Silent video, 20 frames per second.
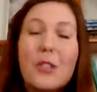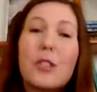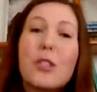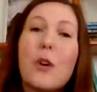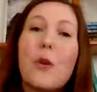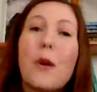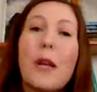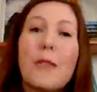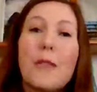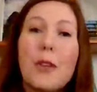
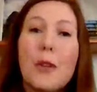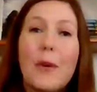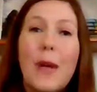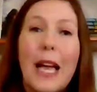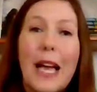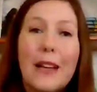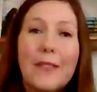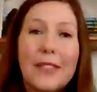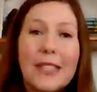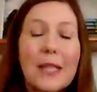So if you
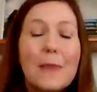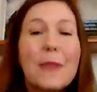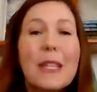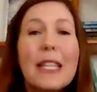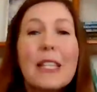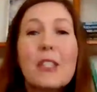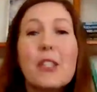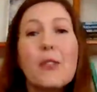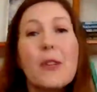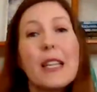have
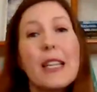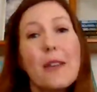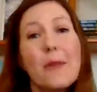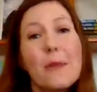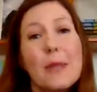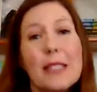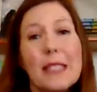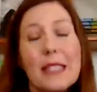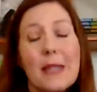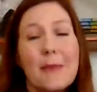siblings, you can give them
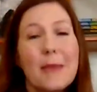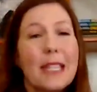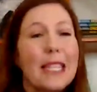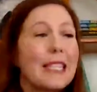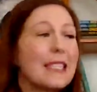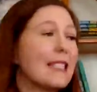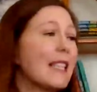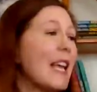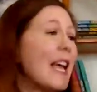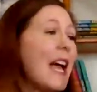to
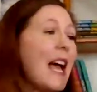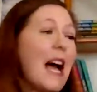siblings.